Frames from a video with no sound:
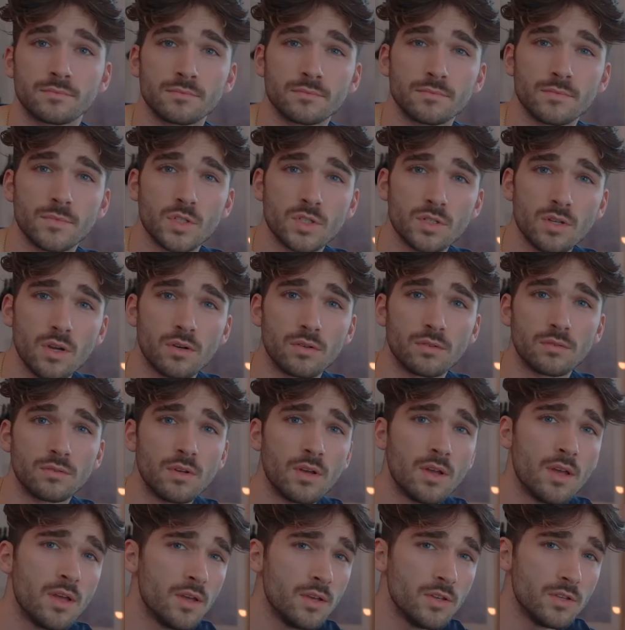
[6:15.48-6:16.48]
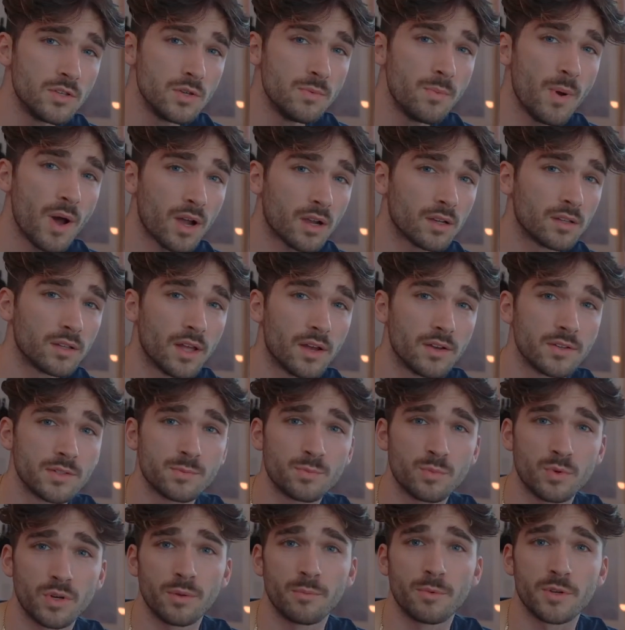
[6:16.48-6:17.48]
So uBACCH allows
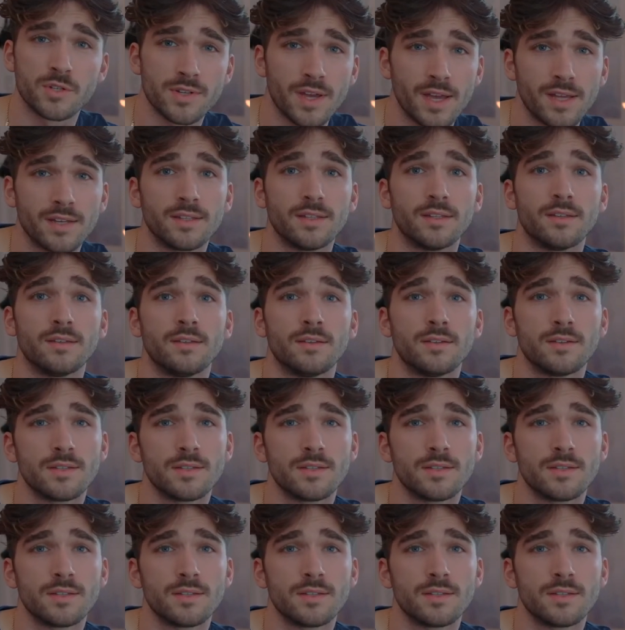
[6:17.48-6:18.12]
pretty much any